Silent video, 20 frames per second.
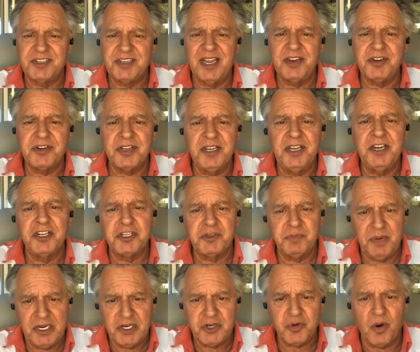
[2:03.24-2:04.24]
essentially, and
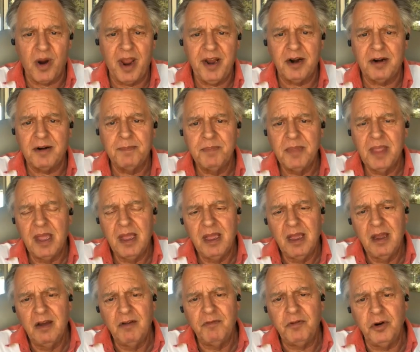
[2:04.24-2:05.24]
a speechwriter
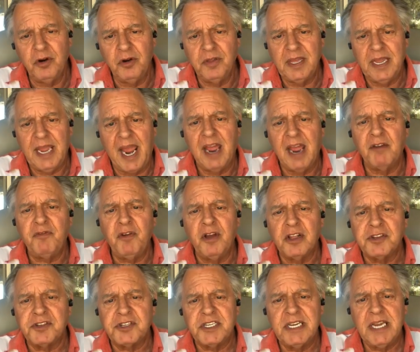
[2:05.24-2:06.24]
for the
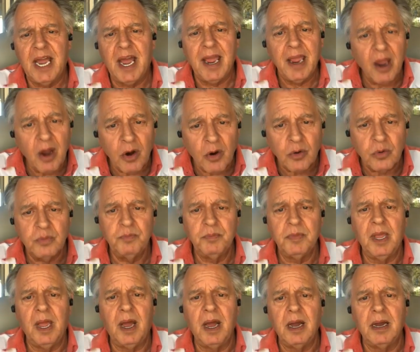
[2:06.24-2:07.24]
AFL-CIO,
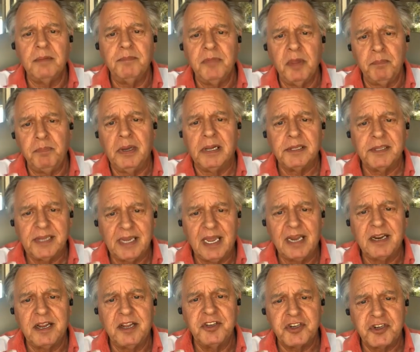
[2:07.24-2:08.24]
the building
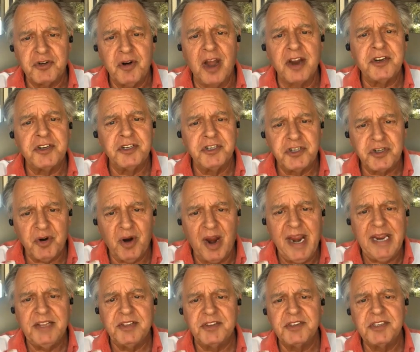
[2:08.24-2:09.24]
and construction
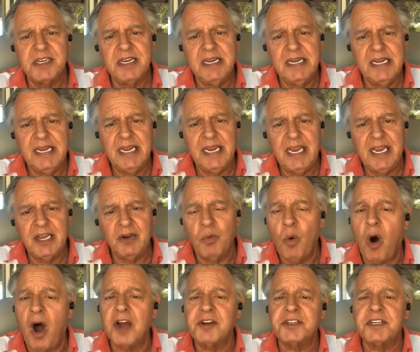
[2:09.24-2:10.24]
trades in
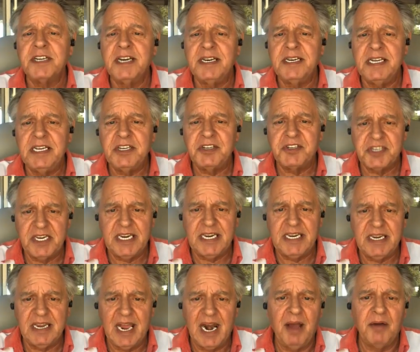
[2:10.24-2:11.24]
Washington,
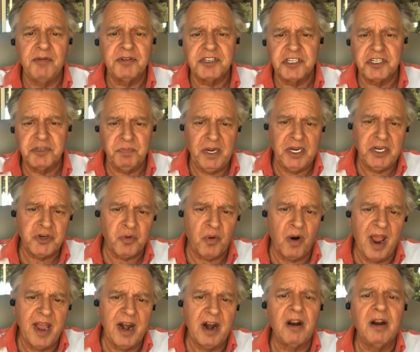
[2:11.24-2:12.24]
D.C. And I was a
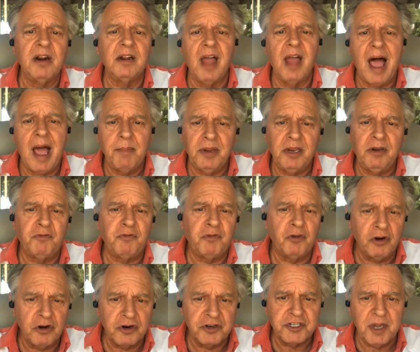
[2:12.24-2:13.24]
speechwriter and lobbied
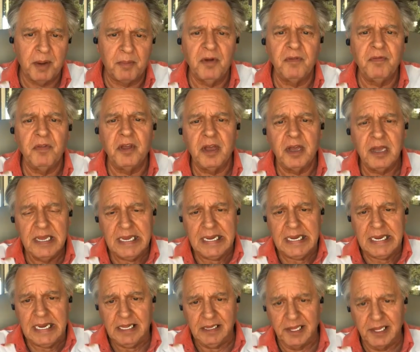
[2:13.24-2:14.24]
for some of the
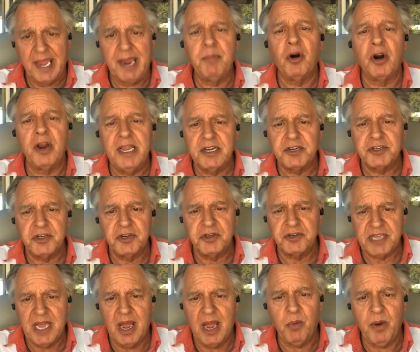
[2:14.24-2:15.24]
labor
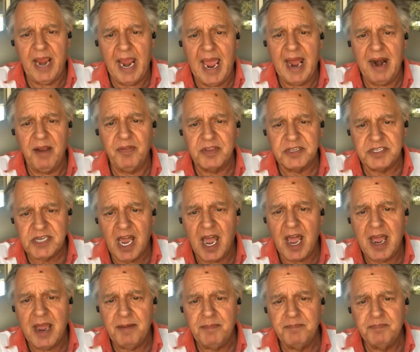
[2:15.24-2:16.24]
issues that we had at the
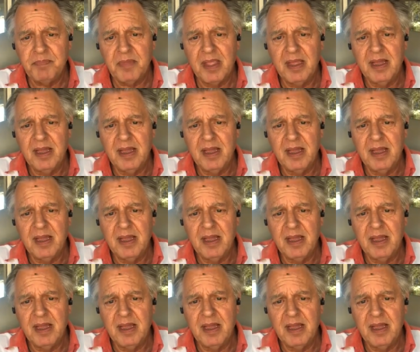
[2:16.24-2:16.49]
time.